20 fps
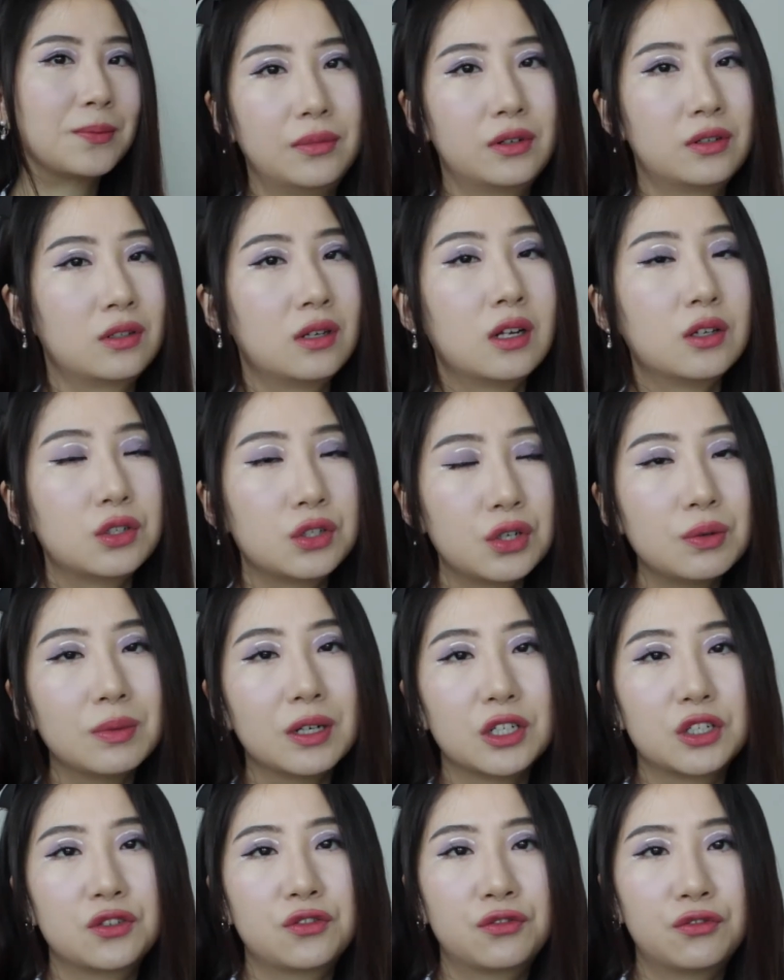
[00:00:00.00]
There's not too
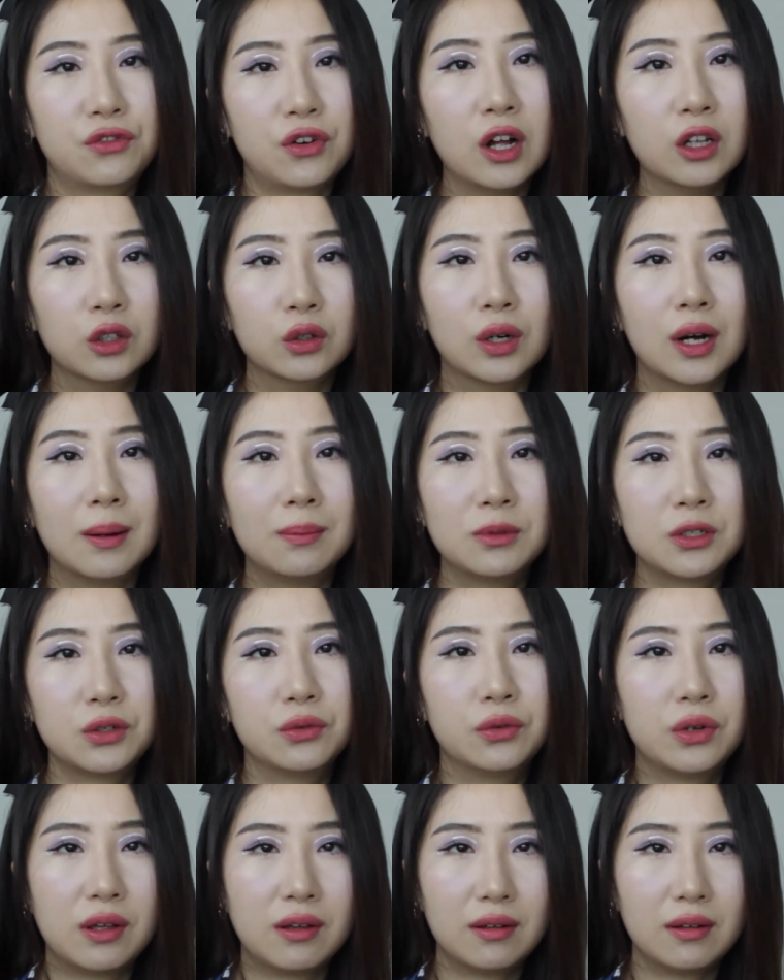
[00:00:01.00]
much follow-up to